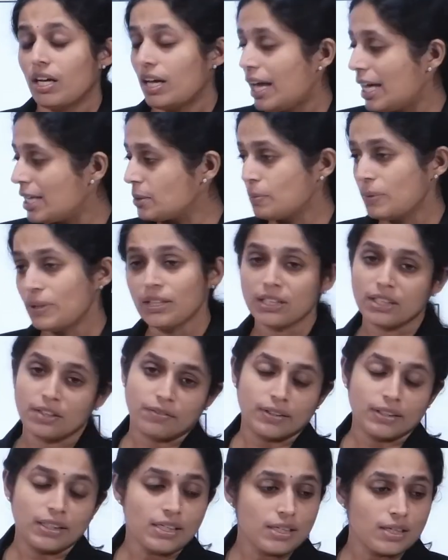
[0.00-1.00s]
has been
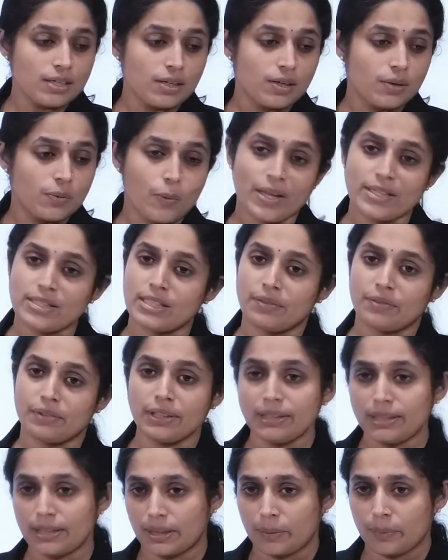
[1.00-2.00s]
given in
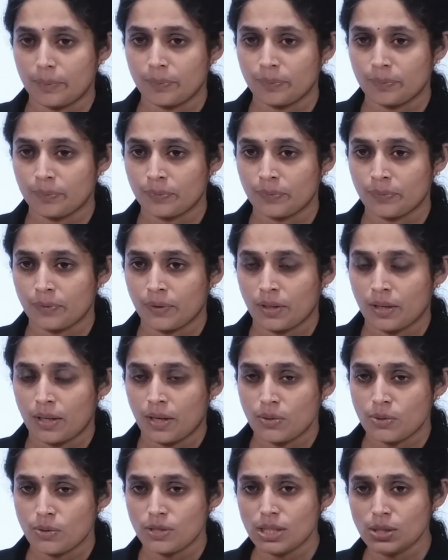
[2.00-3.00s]
173.
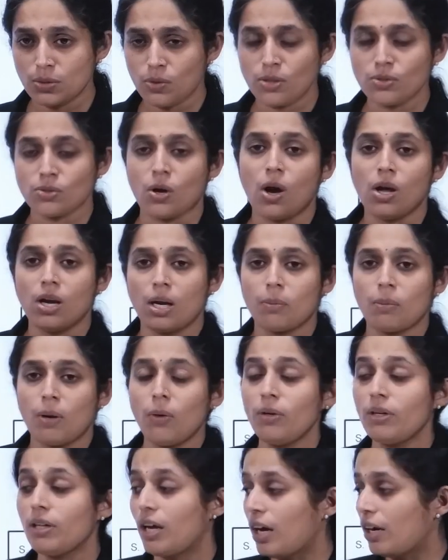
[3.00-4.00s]
So, this was all
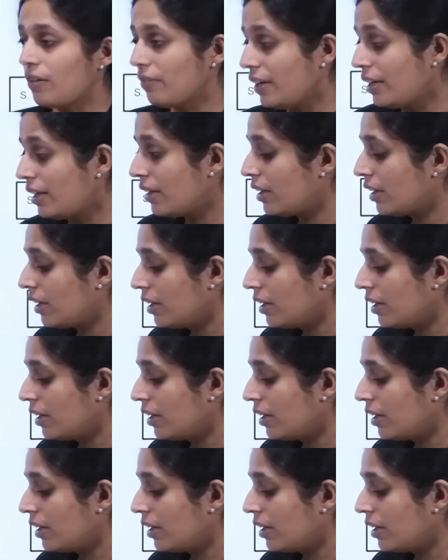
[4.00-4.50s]
about our